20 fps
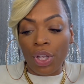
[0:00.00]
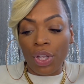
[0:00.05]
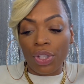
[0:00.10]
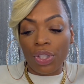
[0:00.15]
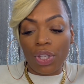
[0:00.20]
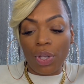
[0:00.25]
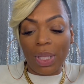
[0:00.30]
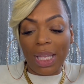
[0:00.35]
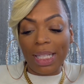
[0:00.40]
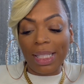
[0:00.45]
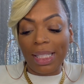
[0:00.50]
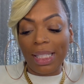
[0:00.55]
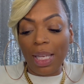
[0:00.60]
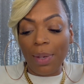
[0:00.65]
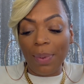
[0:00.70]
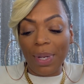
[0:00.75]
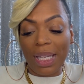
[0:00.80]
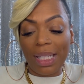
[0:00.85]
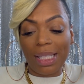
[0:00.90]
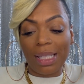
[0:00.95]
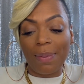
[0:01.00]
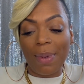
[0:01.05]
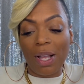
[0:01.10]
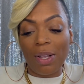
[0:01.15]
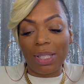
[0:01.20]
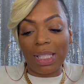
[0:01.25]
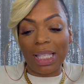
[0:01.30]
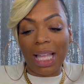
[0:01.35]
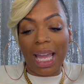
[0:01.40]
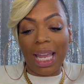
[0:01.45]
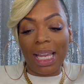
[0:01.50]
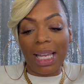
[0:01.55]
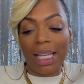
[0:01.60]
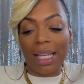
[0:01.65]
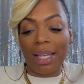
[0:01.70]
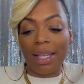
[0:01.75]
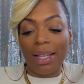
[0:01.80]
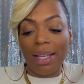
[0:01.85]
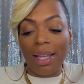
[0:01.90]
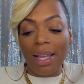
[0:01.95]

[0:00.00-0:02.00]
So let's see what it smells like.